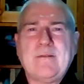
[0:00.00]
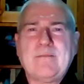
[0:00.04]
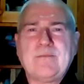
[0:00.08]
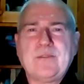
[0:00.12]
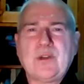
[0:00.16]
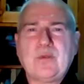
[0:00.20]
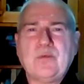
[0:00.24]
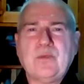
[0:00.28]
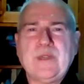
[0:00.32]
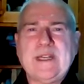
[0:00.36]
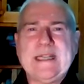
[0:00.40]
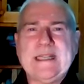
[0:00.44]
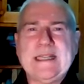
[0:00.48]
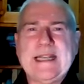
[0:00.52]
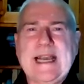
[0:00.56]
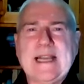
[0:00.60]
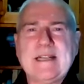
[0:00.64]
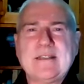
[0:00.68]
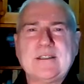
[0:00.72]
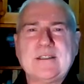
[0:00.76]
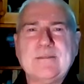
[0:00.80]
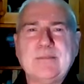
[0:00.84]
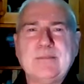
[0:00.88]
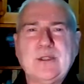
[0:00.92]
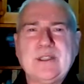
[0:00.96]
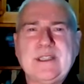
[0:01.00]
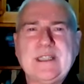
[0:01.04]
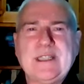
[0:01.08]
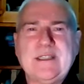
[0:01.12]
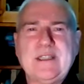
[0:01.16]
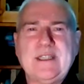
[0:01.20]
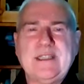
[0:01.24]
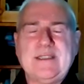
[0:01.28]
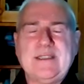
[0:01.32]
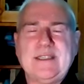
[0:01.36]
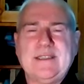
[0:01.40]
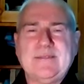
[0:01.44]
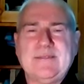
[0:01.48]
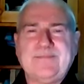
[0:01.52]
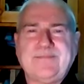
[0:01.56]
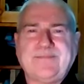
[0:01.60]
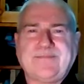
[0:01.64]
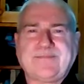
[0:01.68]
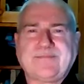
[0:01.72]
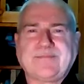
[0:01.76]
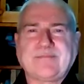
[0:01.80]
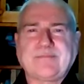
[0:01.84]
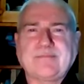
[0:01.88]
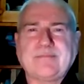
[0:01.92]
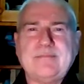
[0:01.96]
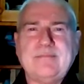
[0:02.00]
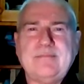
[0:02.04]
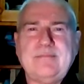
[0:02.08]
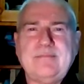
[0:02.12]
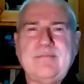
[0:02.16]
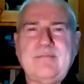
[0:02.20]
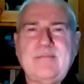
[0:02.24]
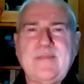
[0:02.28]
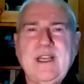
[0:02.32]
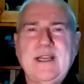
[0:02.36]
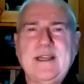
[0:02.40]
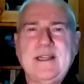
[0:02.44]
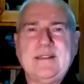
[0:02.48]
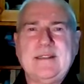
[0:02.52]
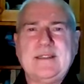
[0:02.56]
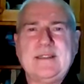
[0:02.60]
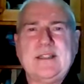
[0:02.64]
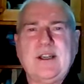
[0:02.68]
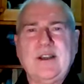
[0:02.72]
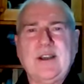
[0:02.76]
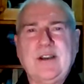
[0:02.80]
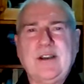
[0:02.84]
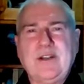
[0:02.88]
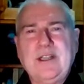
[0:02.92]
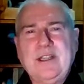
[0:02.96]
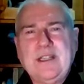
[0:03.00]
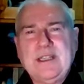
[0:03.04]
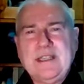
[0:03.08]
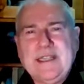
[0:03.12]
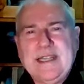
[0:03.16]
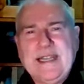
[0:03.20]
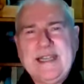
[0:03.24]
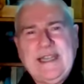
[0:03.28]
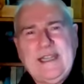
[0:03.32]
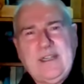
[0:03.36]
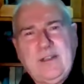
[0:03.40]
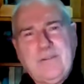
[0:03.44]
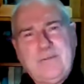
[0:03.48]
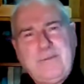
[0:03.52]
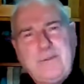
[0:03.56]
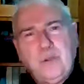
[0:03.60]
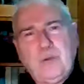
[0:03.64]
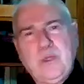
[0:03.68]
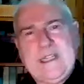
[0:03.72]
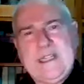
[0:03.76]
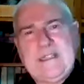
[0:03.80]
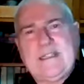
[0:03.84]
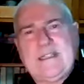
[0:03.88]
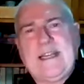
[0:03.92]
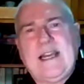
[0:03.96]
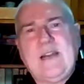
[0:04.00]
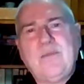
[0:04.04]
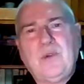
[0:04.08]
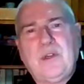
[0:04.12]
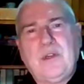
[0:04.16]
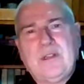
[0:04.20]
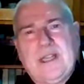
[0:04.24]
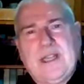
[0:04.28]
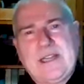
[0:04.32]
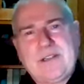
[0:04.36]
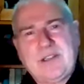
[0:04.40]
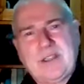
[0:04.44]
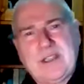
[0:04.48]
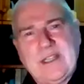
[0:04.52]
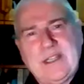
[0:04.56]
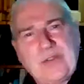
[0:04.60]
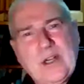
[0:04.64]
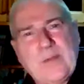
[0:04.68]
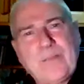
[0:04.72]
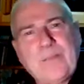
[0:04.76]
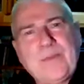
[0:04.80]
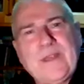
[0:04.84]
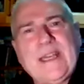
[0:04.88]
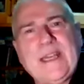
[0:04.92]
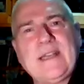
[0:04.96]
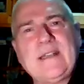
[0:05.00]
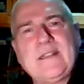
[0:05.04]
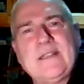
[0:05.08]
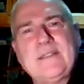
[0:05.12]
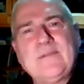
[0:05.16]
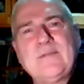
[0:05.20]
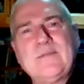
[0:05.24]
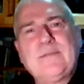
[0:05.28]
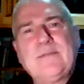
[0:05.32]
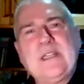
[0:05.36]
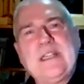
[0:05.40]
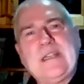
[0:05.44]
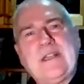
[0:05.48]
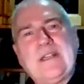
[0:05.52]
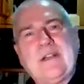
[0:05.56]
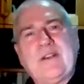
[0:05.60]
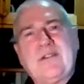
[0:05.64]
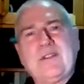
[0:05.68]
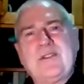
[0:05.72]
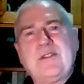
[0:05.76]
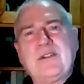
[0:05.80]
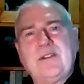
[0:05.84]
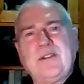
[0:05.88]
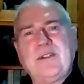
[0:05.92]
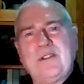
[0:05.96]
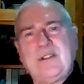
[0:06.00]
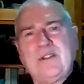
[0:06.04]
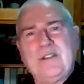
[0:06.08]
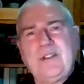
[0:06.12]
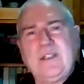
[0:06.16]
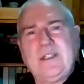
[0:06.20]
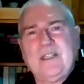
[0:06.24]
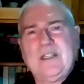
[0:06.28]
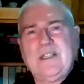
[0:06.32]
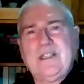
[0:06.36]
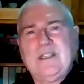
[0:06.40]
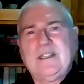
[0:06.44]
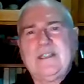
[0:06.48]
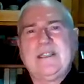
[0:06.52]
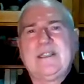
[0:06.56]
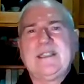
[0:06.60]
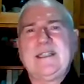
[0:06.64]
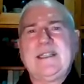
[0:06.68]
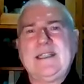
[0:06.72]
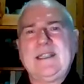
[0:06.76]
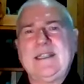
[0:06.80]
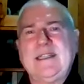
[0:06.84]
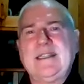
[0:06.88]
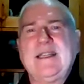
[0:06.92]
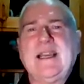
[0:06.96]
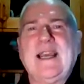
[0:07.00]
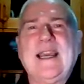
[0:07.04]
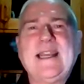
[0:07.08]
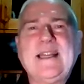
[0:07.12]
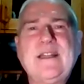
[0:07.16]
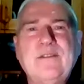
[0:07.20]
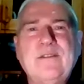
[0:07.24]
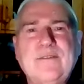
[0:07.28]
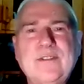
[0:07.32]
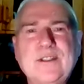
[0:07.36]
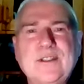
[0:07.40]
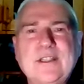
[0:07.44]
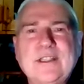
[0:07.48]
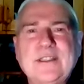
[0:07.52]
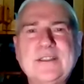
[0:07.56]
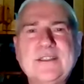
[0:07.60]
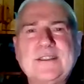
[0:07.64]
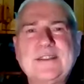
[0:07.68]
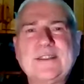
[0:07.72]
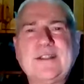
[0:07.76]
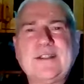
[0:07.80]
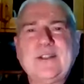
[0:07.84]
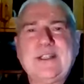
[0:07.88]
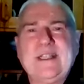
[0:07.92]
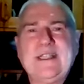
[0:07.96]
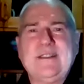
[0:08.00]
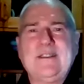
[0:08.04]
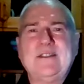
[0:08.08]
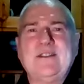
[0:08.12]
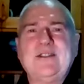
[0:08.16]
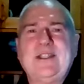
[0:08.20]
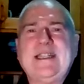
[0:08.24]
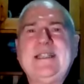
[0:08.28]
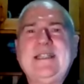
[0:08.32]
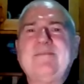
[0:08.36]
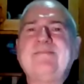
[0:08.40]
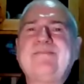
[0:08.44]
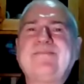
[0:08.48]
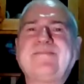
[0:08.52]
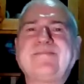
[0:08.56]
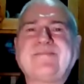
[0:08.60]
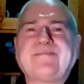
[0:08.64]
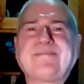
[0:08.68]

to realize the bodhicitta. And so in a few weeks' time, we'll actually drop that when we get onto the 8th verse. Okie dokie.